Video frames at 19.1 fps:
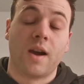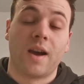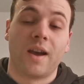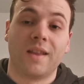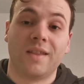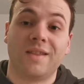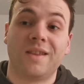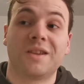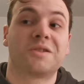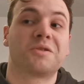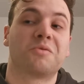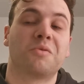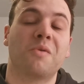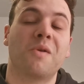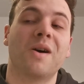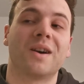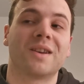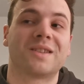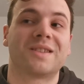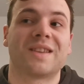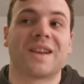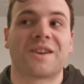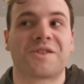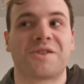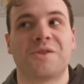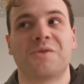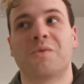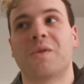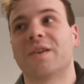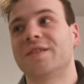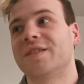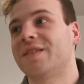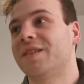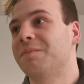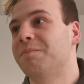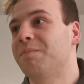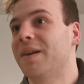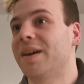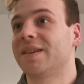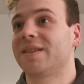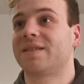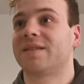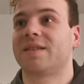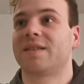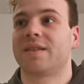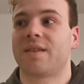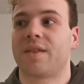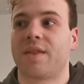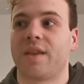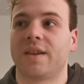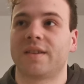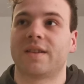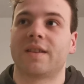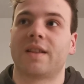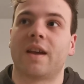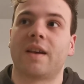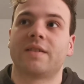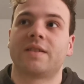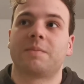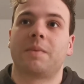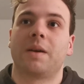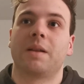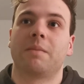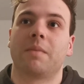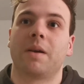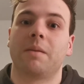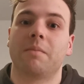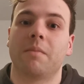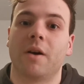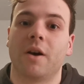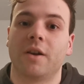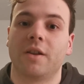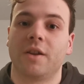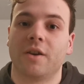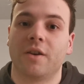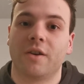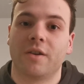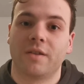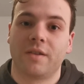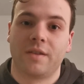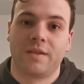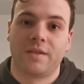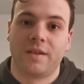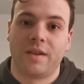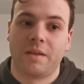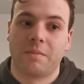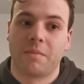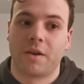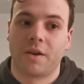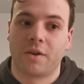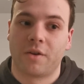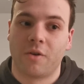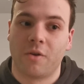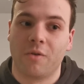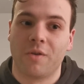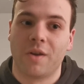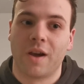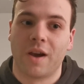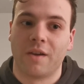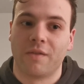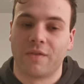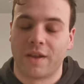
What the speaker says: And this was actually one of the best things that I spent my money on in my whole life.